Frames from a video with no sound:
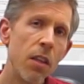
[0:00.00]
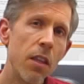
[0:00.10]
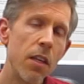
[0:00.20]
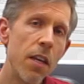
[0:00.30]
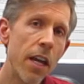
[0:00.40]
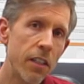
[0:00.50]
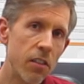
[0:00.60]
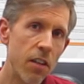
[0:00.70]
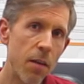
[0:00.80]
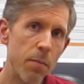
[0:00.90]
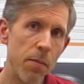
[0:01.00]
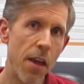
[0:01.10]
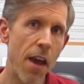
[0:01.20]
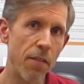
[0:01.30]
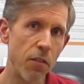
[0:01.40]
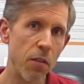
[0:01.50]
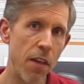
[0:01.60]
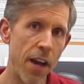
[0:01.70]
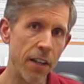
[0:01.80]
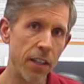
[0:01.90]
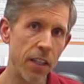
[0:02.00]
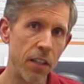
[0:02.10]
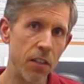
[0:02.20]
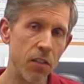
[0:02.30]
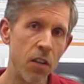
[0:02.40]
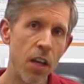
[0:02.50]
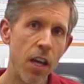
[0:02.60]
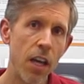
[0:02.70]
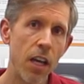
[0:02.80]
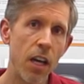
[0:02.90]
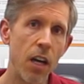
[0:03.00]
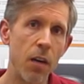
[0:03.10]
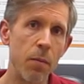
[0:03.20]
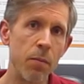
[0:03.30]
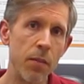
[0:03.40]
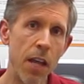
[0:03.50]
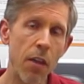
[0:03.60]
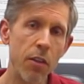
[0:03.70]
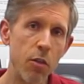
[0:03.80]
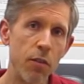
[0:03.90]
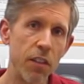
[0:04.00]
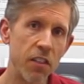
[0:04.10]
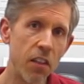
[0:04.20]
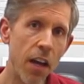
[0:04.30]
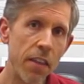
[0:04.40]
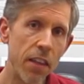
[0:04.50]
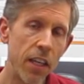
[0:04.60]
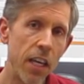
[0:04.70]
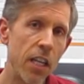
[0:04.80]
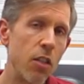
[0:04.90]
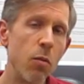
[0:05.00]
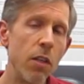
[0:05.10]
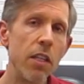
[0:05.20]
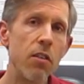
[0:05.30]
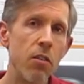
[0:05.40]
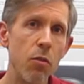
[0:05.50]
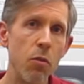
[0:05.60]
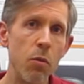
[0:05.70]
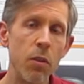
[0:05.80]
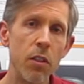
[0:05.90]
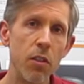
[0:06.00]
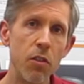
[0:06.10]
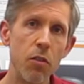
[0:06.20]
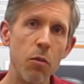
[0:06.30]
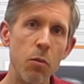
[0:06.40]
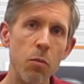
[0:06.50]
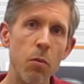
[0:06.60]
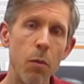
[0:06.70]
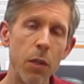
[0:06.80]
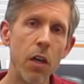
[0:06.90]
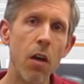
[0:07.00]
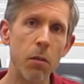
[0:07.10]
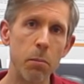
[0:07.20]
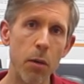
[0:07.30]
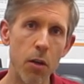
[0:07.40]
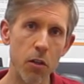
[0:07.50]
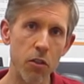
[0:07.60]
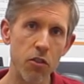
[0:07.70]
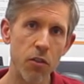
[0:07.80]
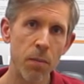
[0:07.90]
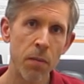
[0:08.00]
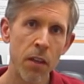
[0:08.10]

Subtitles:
The next step after that is, now that you have assigned the kit, you need to do what we call a purge.